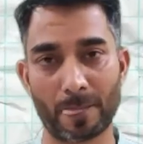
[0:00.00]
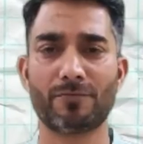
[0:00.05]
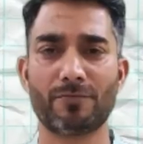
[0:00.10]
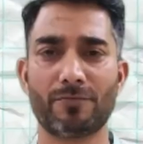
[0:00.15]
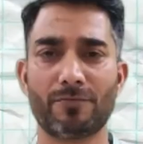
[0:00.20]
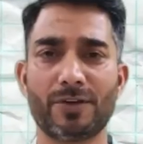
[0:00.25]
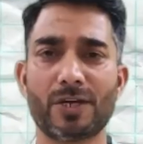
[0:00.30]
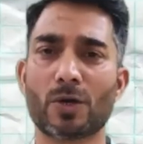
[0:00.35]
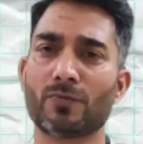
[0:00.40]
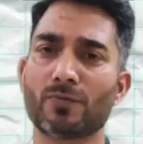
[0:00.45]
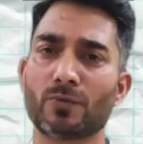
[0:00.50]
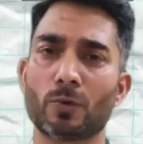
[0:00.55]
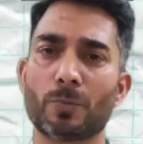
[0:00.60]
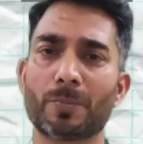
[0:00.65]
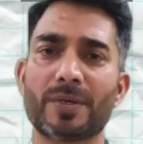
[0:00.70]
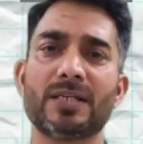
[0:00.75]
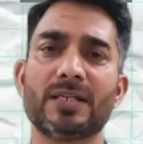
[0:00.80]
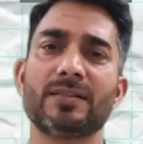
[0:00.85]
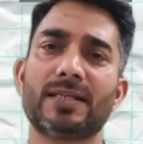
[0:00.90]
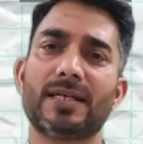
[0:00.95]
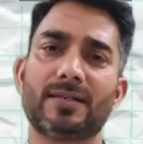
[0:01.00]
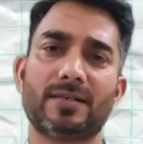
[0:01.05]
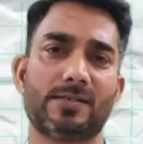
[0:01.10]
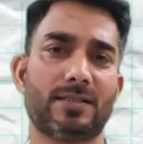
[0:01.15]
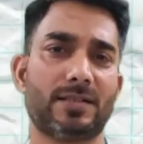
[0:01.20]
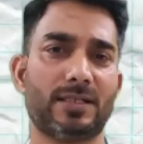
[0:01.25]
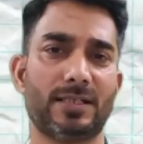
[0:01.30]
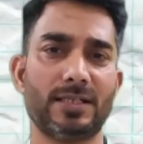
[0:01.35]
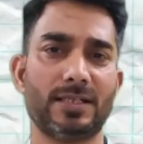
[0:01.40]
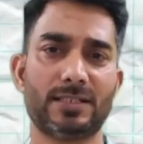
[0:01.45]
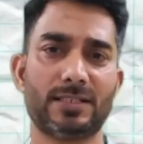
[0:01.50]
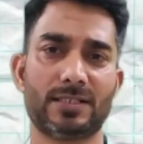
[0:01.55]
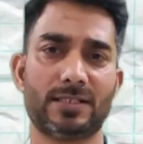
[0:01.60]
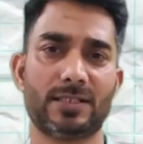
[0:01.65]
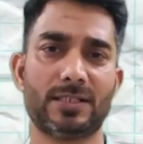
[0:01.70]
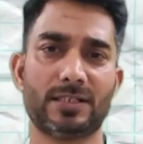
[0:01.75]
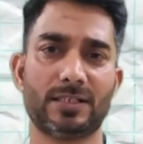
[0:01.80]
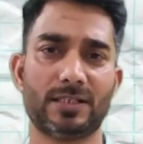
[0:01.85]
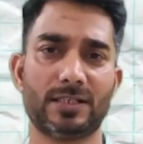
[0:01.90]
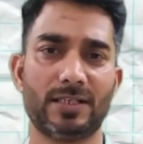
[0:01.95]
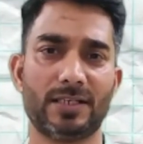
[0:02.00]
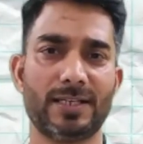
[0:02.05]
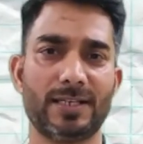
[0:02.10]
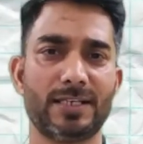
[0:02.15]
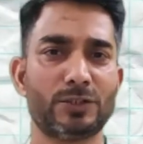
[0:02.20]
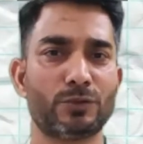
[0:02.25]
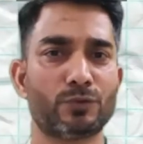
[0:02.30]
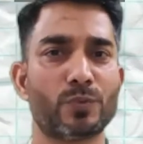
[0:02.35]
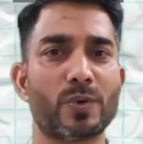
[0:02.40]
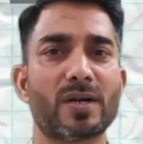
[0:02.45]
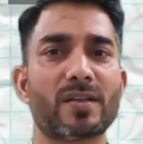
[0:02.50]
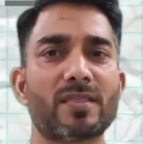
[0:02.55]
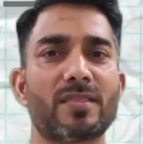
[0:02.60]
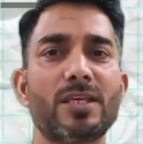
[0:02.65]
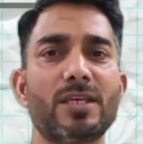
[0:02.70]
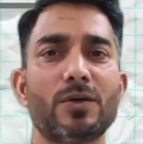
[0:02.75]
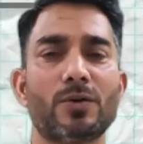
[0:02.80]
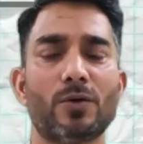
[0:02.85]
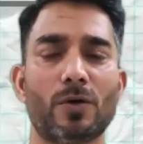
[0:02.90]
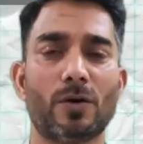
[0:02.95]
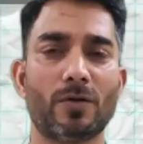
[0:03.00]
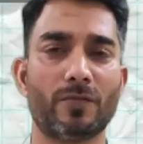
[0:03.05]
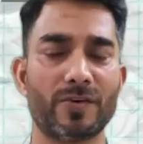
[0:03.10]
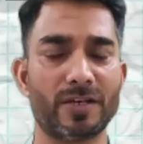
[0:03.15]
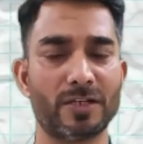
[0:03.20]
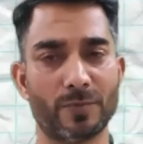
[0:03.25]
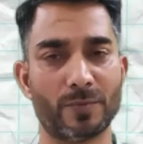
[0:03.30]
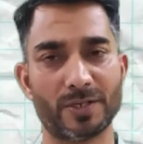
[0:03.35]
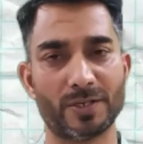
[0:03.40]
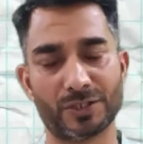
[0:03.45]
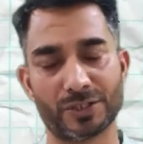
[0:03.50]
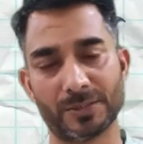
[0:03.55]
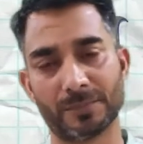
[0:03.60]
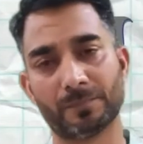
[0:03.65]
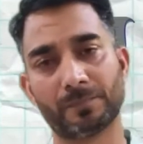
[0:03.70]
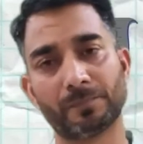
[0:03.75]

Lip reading: We are of the opinion that it is worthy of an invention.